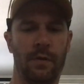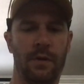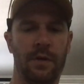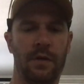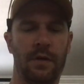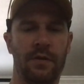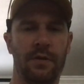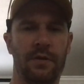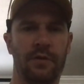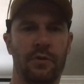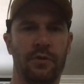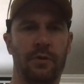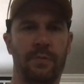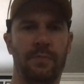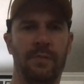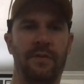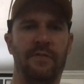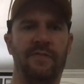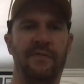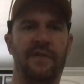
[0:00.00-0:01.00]
Okay,
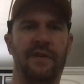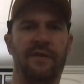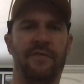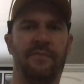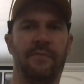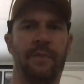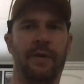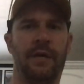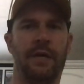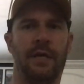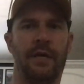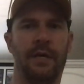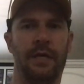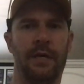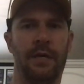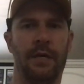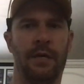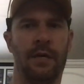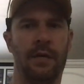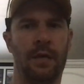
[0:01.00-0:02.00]
descriptive
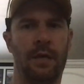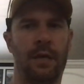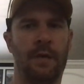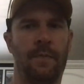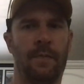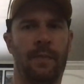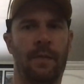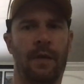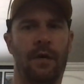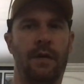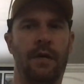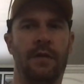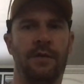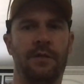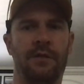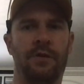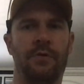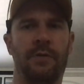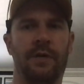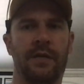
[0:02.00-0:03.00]
FBA, uh,
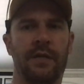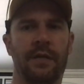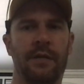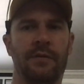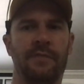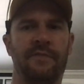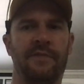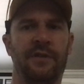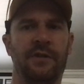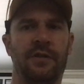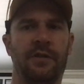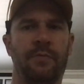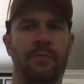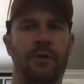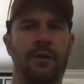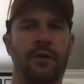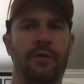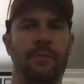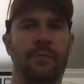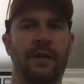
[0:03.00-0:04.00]
it's a direct observation of
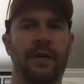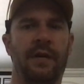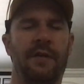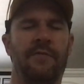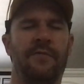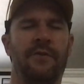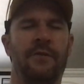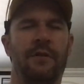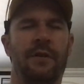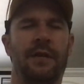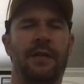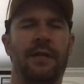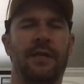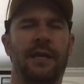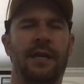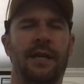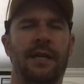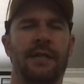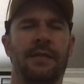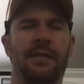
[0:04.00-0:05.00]
problem behavior and
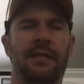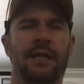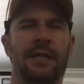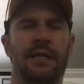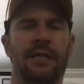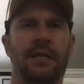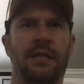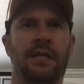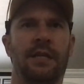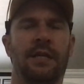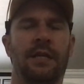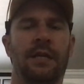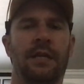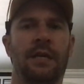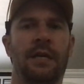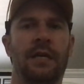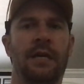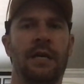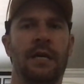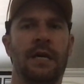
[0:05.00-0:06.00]
the antecedent
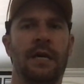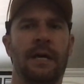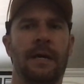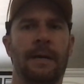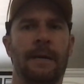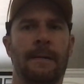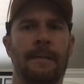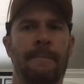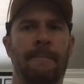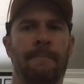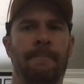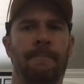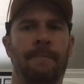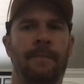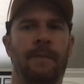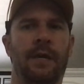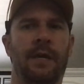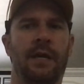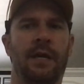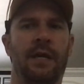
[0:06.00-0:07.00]
um,
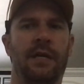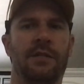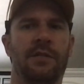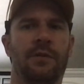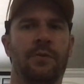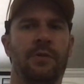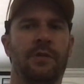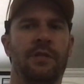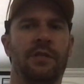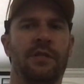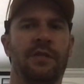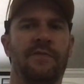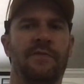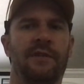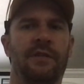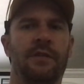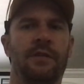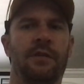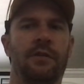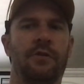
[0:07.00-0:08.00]
and consequences
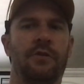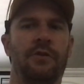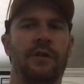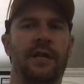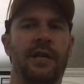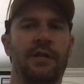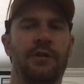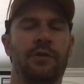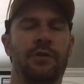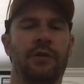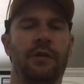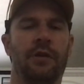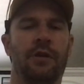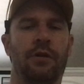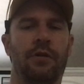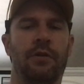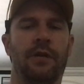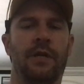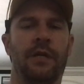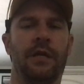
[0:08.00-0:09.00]
events under naturally
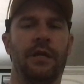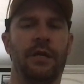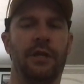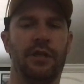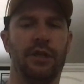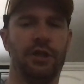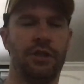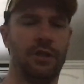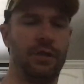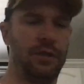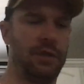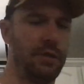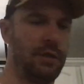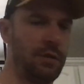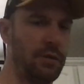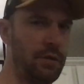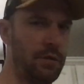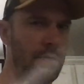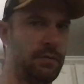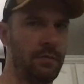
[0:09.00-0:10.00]
occurring
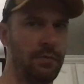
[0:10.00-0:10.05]
conditions.